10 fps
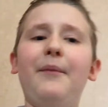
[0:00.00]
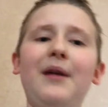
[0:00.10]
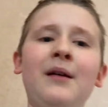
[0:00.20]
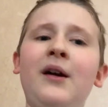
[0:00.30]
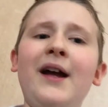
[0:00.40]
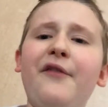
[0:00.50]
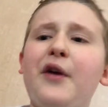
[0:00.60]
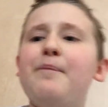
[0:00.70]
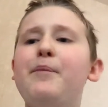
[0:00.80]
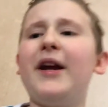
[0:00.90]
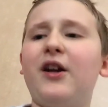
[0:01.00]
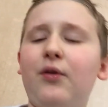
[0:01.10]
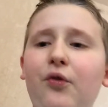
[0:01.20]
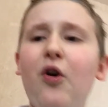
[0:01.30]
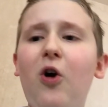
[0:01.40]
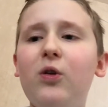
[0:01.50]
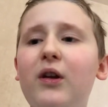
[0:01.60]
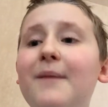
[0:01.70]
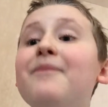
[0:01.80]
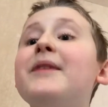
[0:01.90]
have a bigger
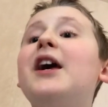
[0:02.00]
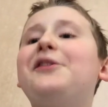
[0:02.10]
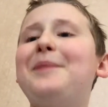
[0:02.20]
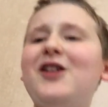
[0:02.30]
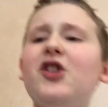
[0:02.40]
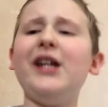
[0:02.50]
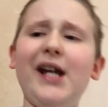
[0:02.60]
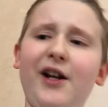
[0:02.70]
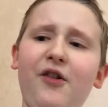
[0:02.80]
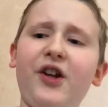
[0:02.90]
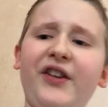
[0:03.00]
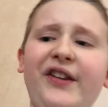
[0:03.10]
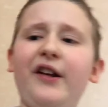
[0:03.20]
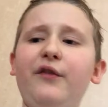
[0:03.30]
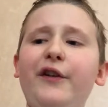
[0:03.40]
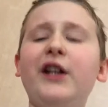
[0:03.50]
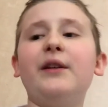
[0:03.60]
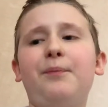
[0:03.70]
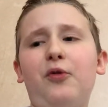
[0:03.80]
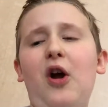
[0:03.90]
role. Especially Eric Selvig,
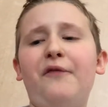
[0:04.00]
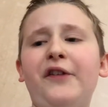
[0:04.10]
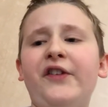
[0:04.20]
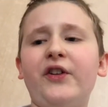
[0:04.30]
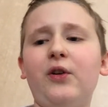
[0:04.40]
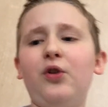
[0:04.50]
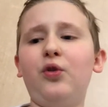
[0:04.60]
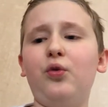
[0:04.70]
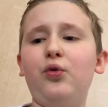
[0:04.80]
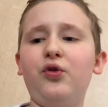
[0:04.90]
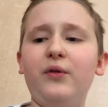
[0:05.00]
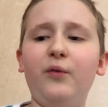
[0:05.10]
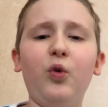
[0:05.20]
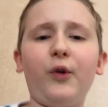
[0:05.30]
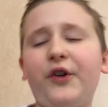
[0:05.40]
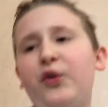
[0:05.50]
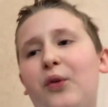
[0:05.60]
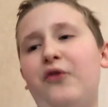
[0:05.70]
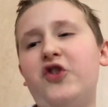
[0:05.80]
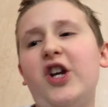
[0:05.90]
the professor who works
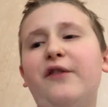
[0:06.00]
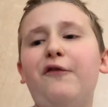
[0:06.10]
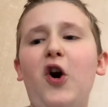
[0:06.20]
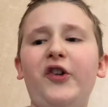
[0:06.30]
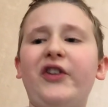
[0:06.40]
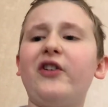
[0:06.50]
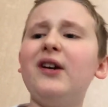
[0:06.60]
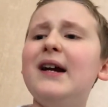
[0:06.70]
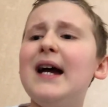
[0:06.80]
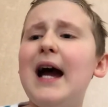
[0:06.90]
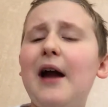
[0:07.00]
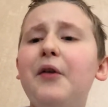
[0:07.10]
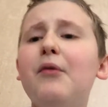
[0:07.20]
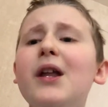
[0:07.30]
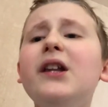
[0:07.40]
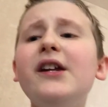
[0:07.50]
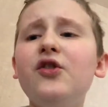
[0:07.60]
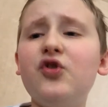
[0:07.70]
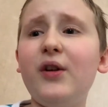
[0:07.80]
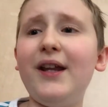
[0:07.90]
with Jane Foster. I really
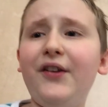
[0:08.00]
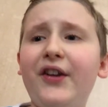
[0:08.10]
enjoyed his